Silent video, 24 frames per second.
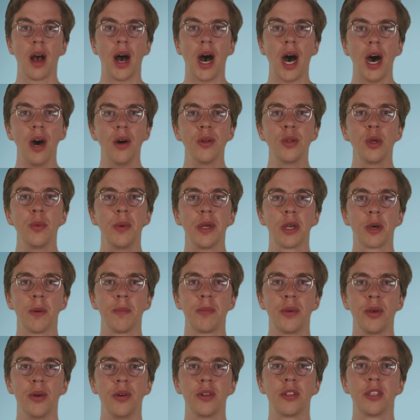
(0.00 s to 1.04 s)
How do we
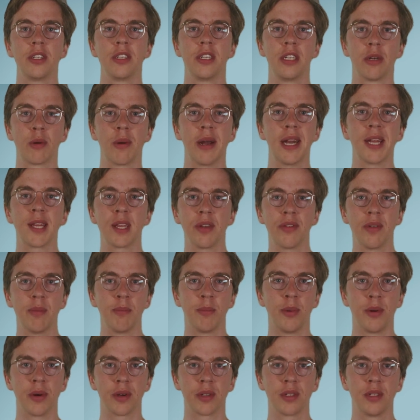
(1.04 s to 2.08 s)
compute the relative
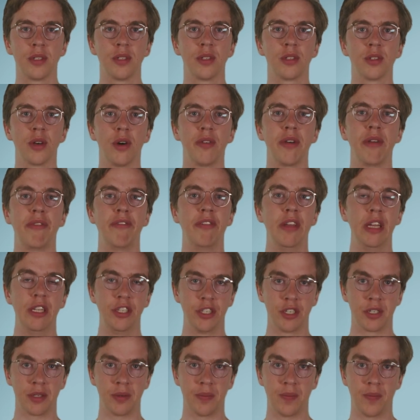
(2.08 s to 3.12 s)
importance of a
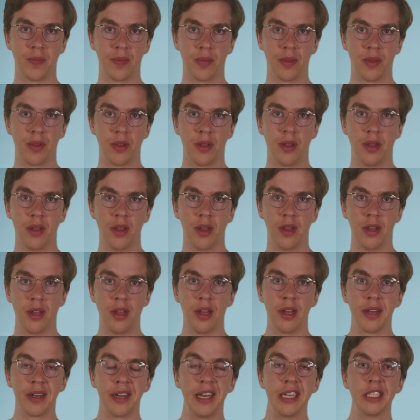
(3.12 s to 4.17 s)
feature?
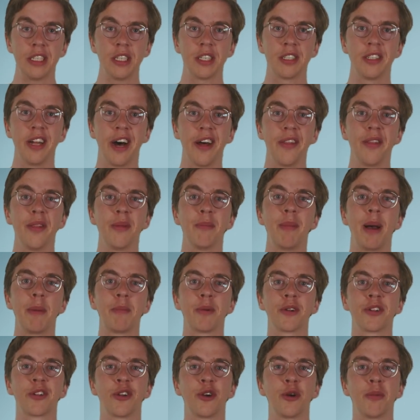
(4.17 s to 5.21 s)
This is done by
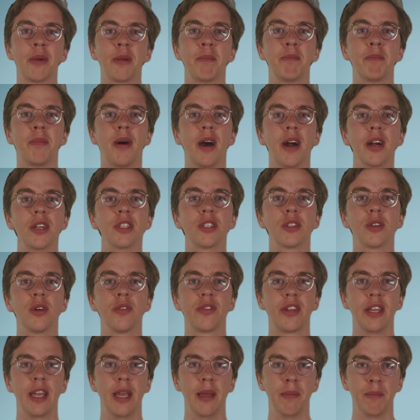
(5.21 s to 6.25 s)
perturbing parts
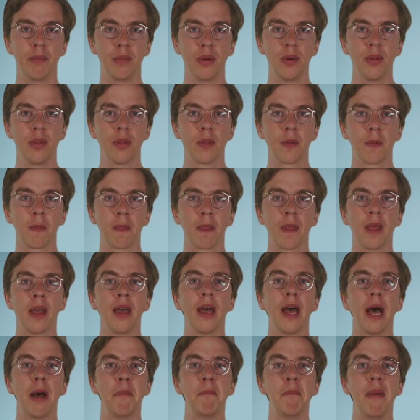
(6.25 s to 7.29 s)
of the input
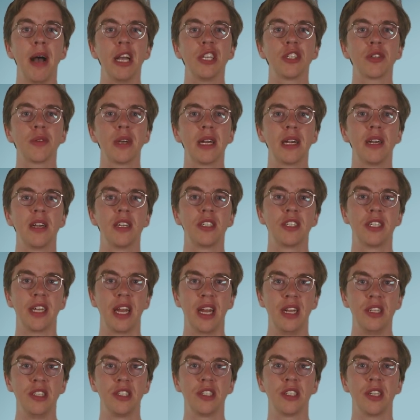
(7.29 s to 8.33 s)
and measuring the
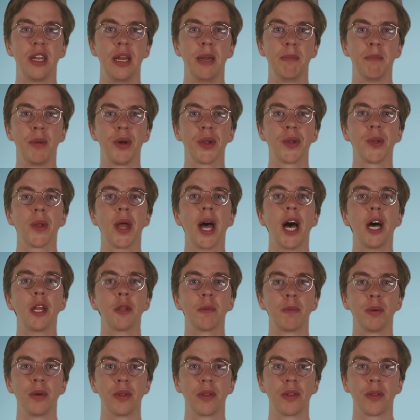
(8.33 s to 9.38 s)
change in model
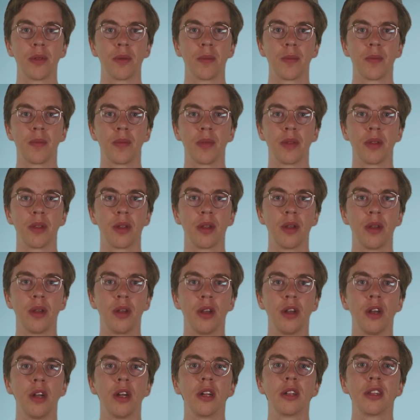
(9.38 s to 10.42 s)
output.
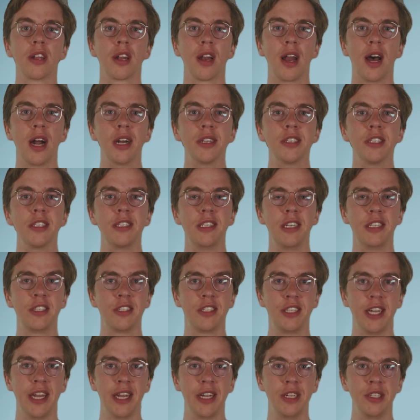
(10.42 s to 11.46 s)
The larger
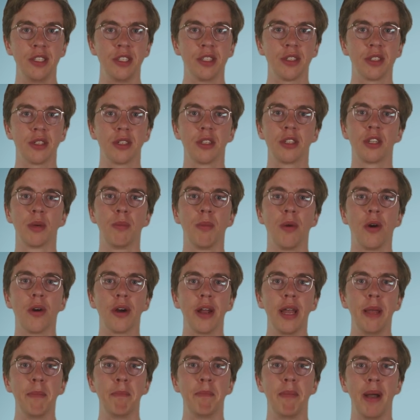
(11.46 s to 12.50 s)
this change, the
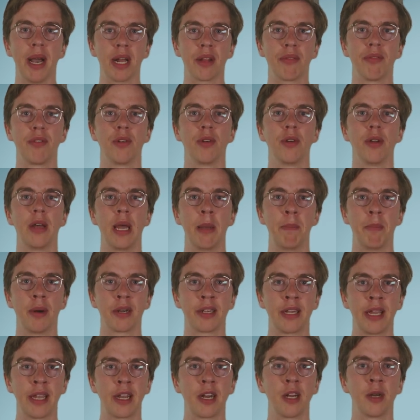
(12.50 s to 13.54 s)
more impactful a
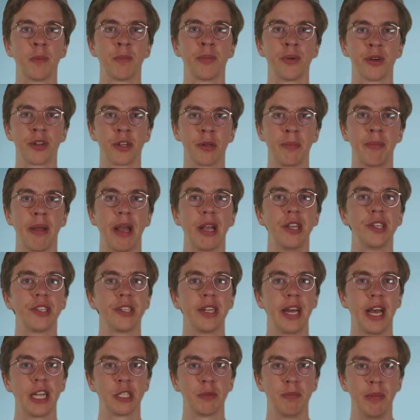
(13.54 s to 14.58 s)
particular
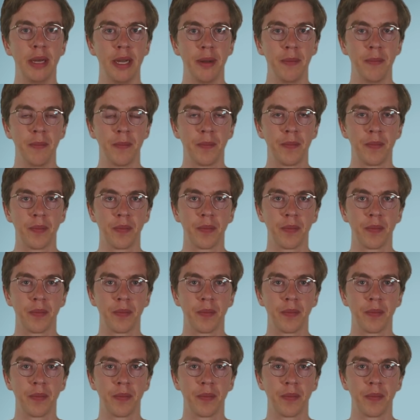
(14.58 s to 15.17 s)
perturbation has been.